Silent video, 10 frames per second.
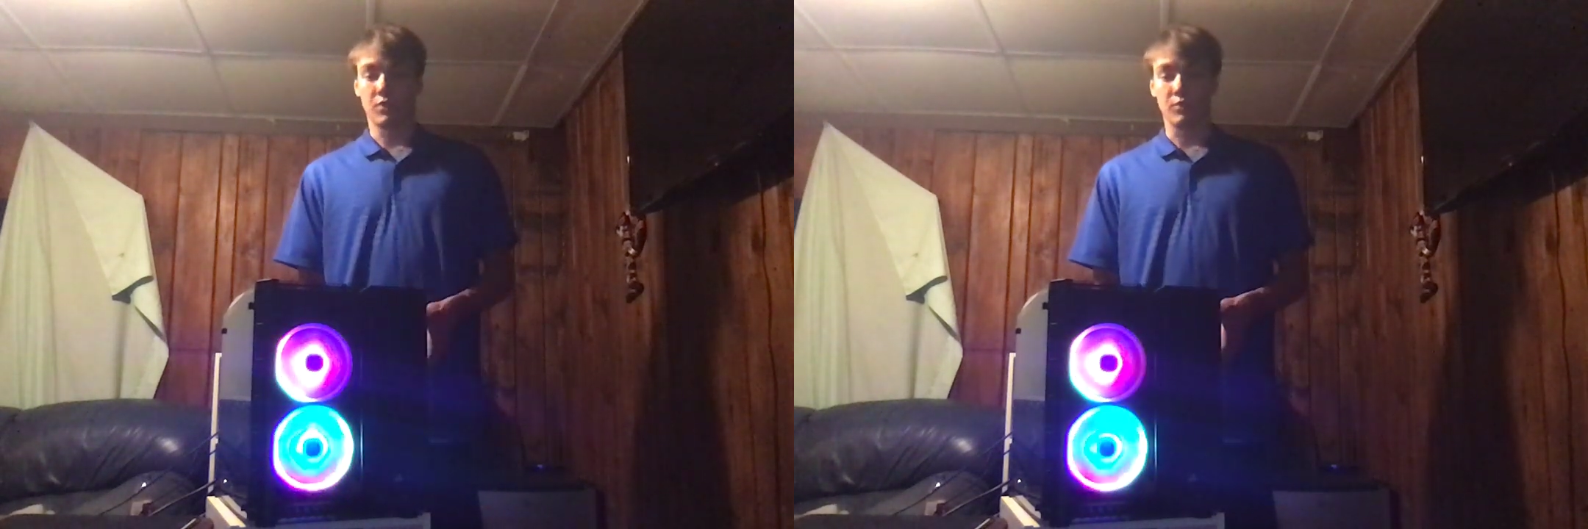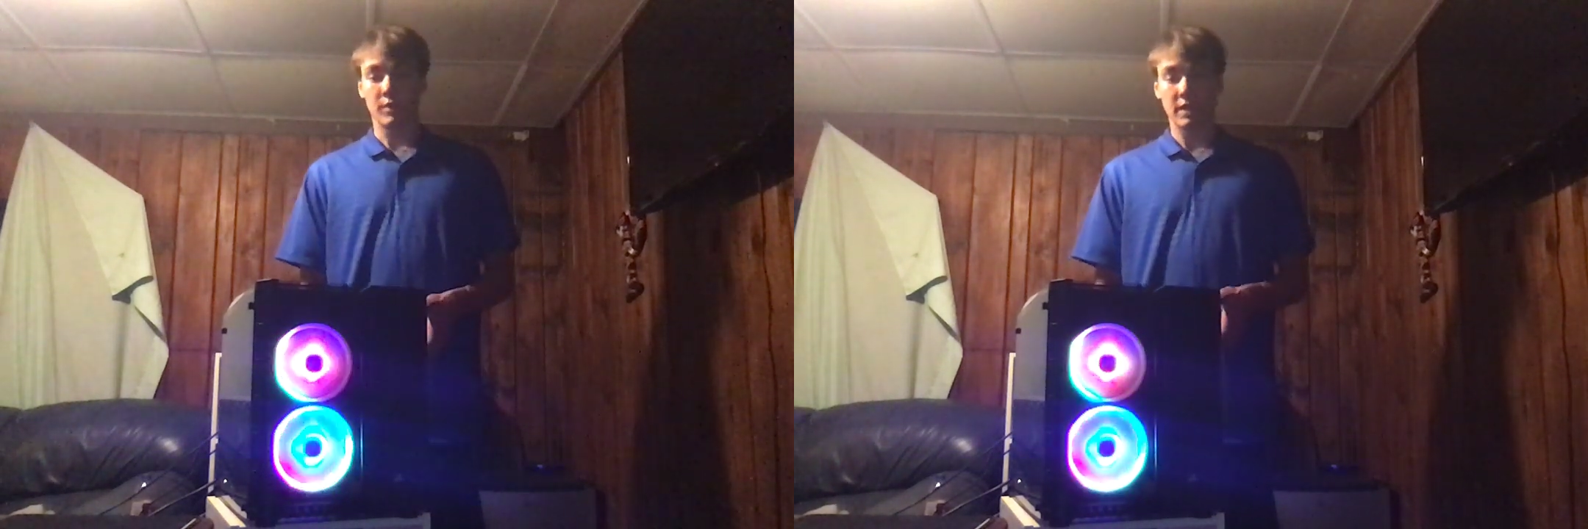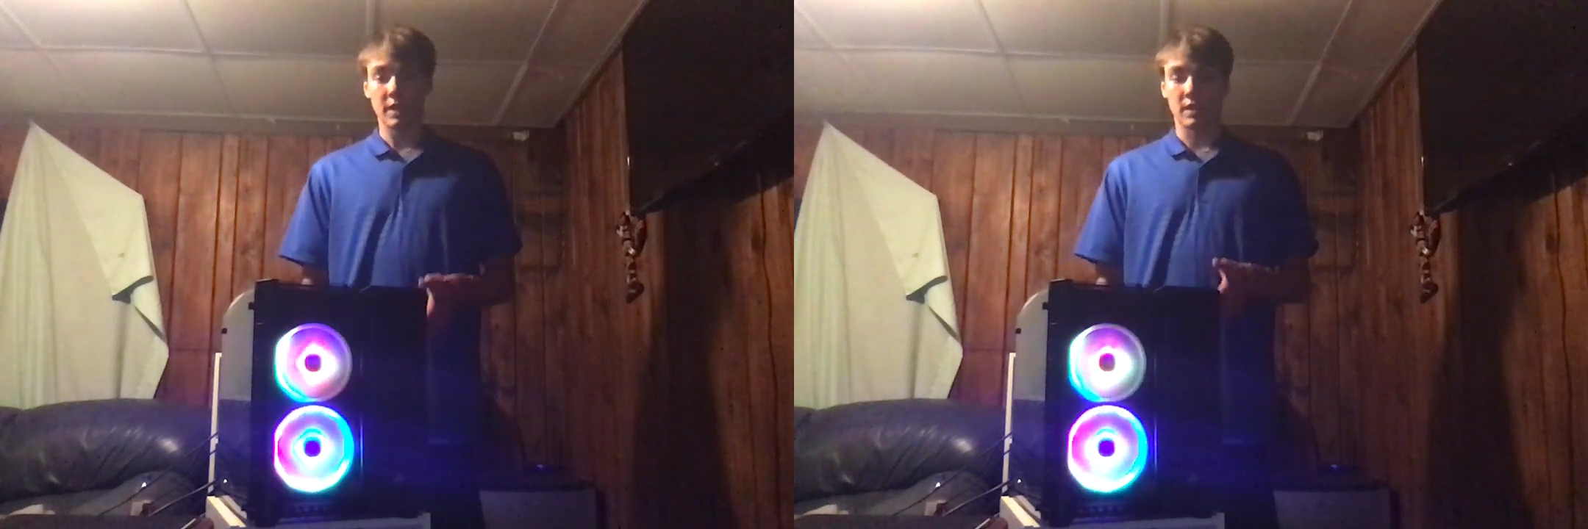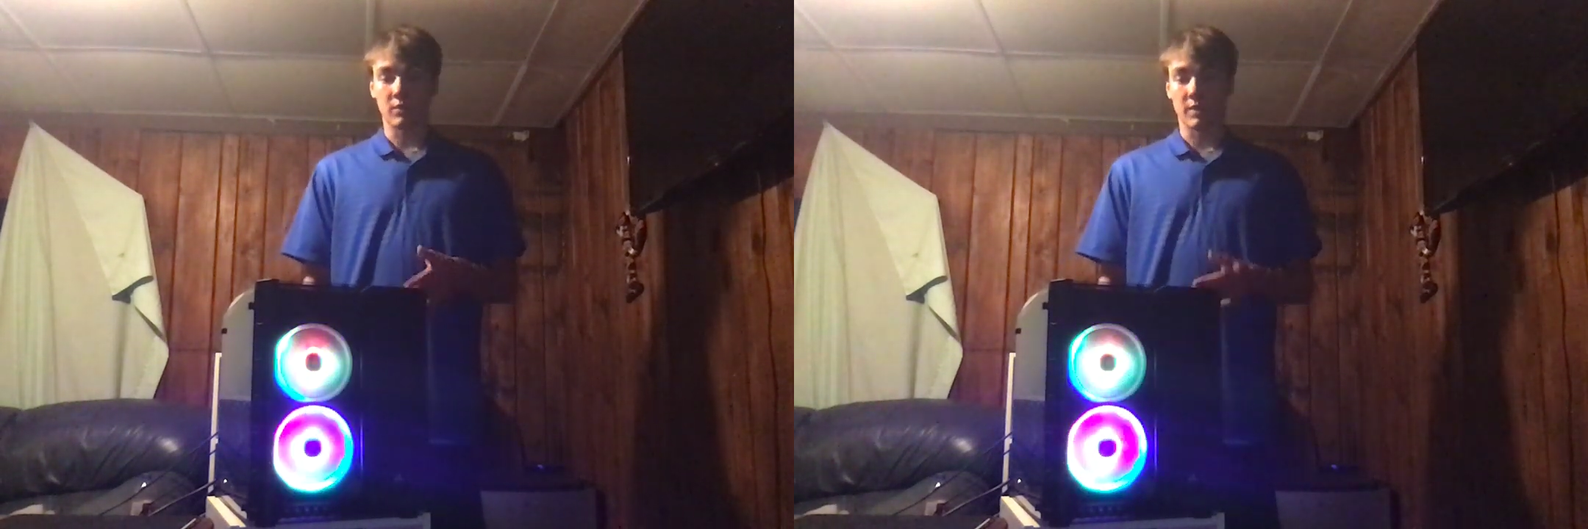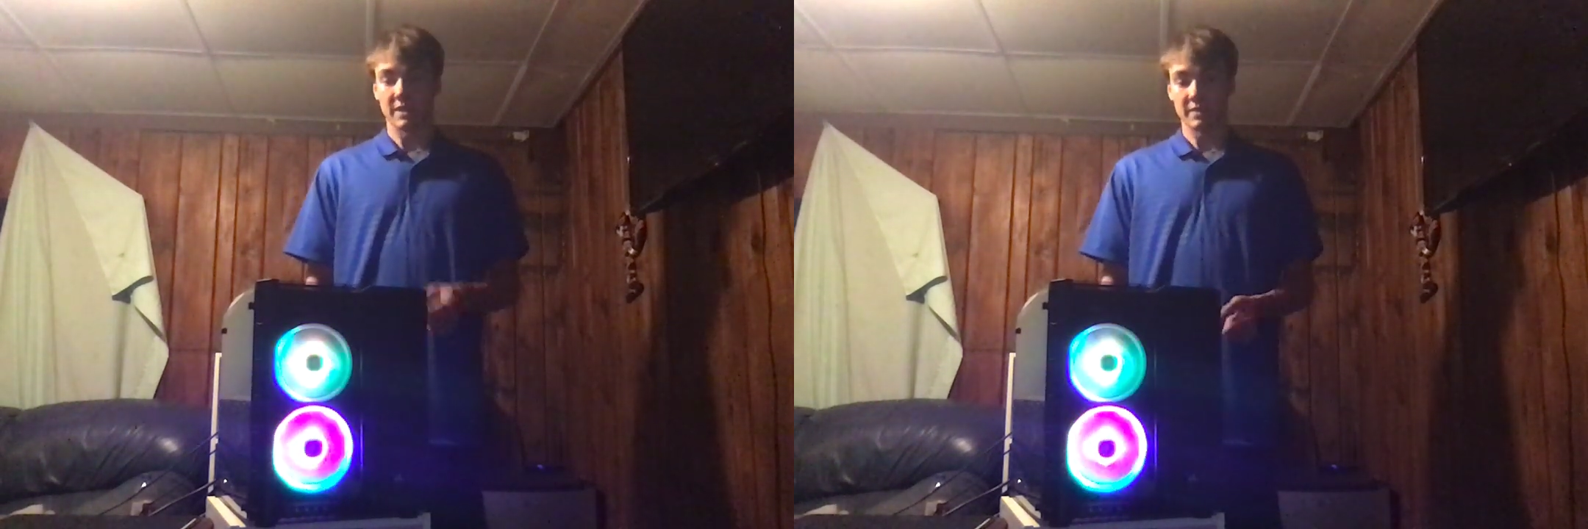3 and the
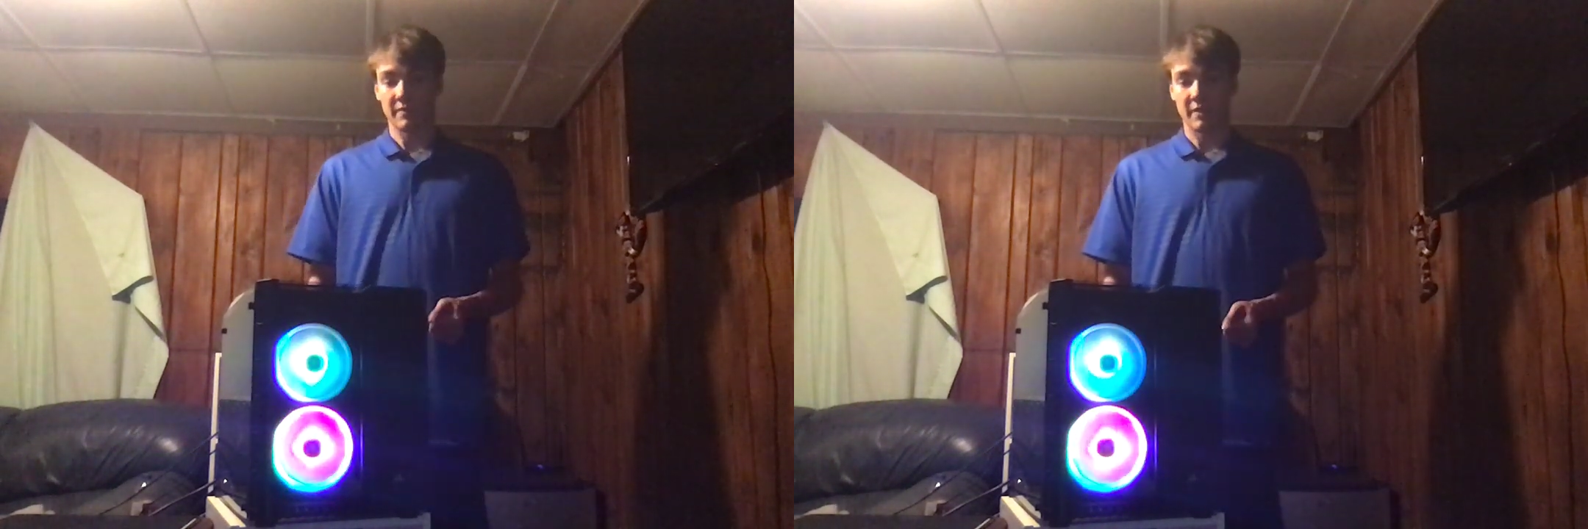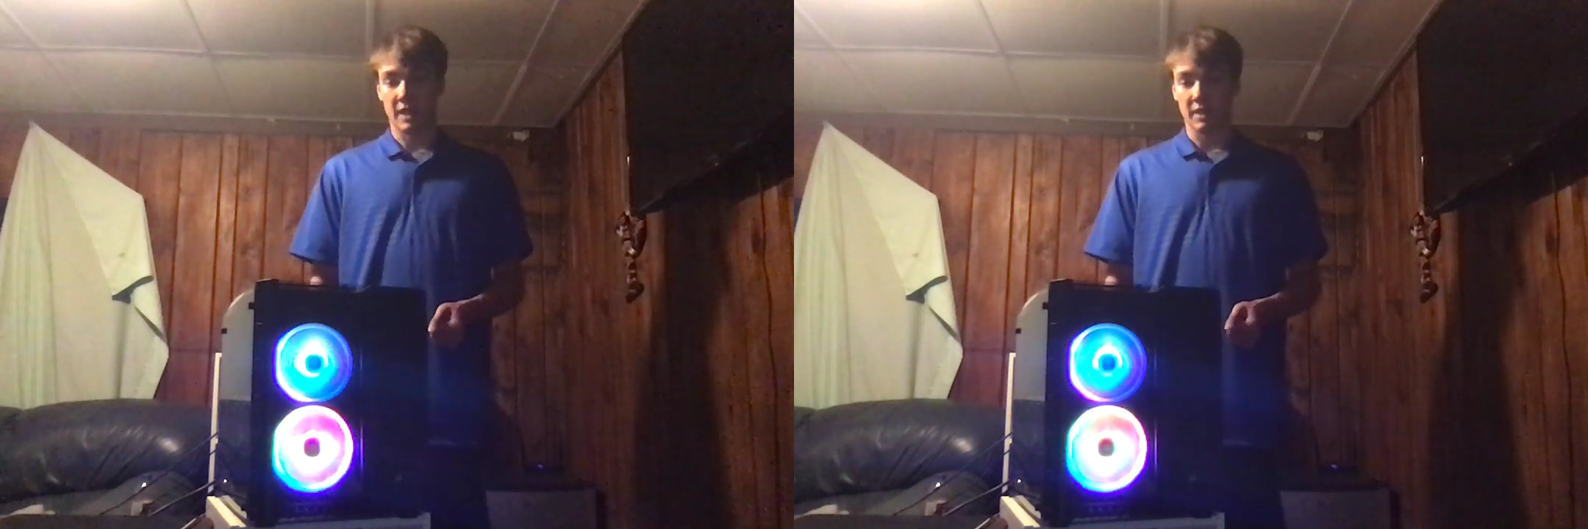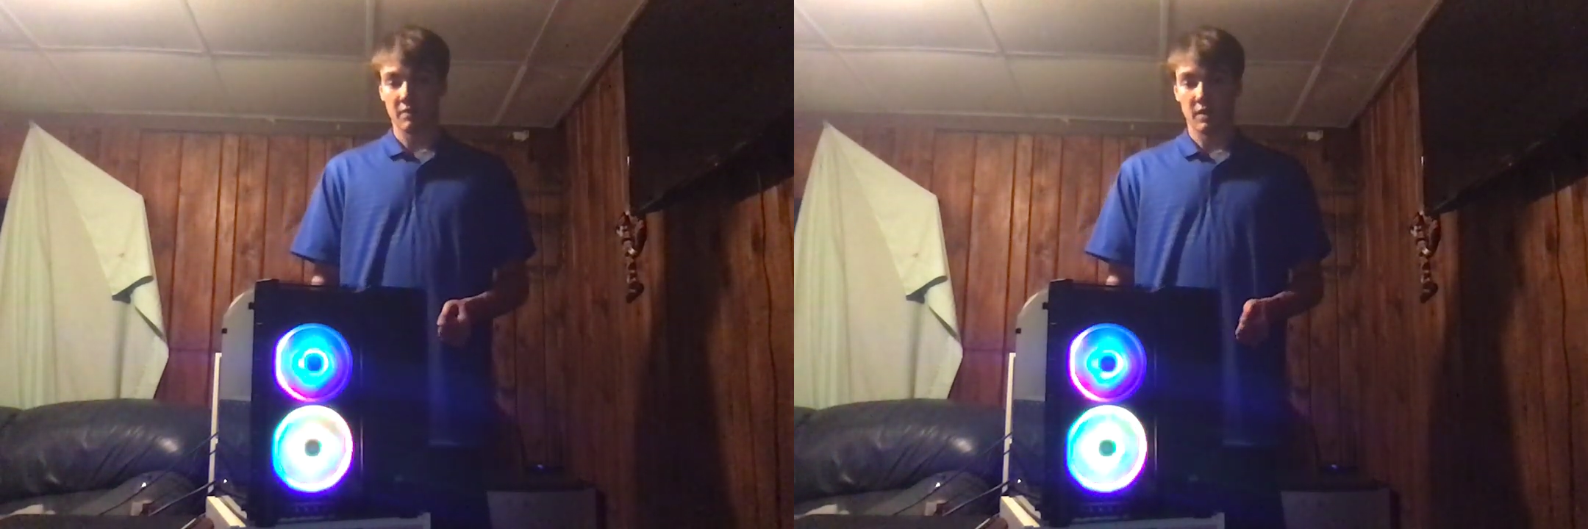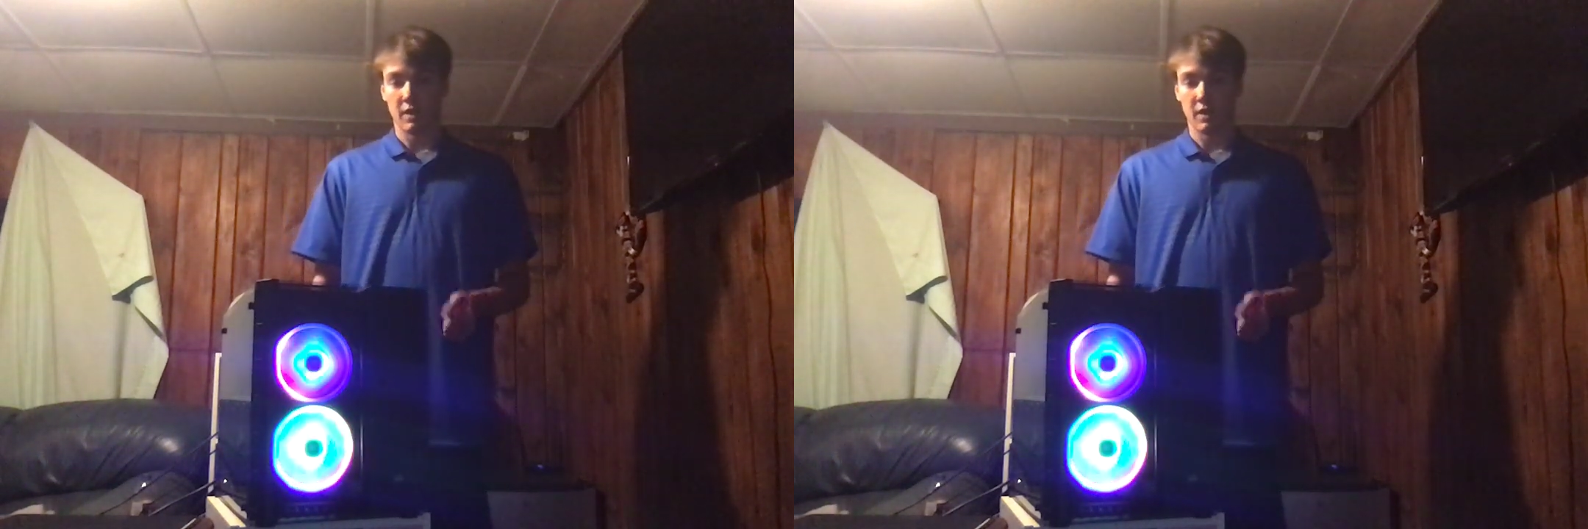Ryzen 5.